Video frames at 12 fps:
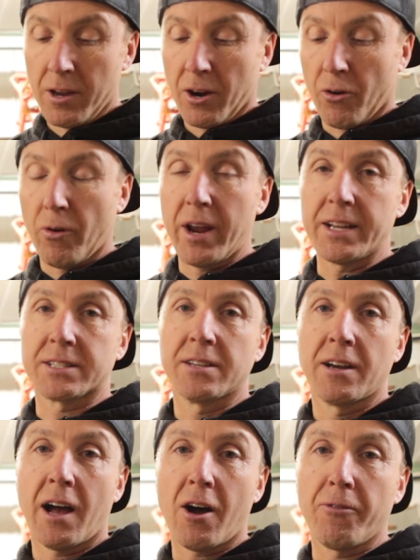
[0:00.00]
creates
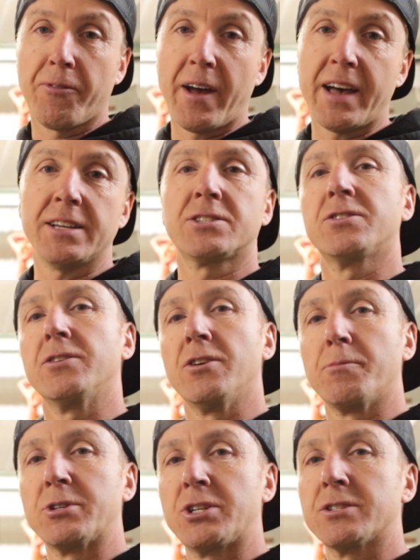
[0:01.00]
how fast
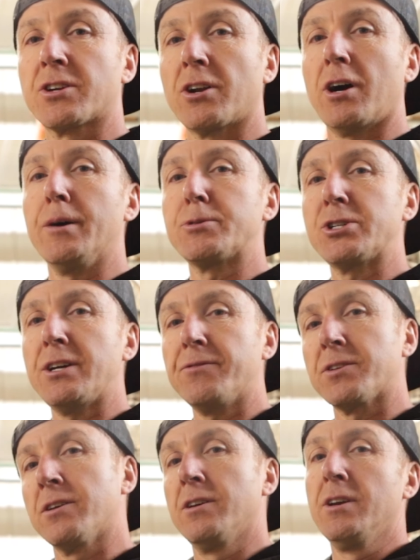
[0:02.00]
your machine's gonna
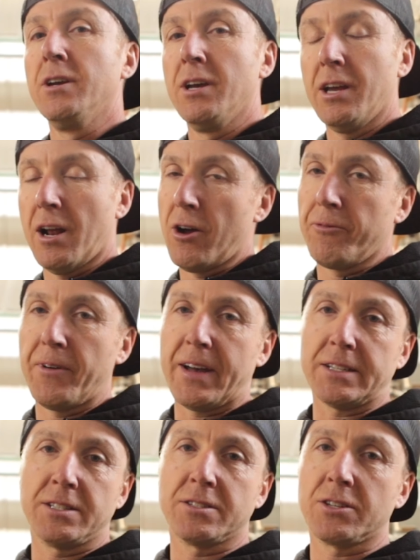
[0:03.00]
upshift and how
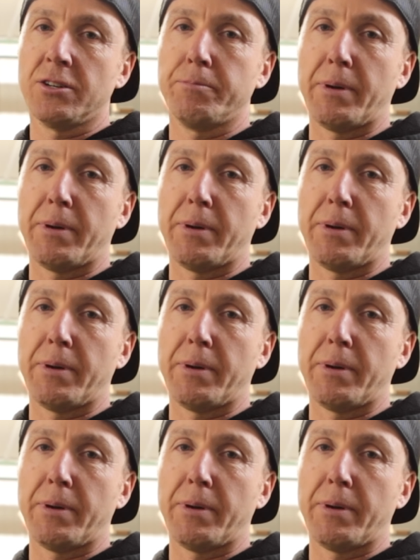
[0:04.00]
fast it's gonna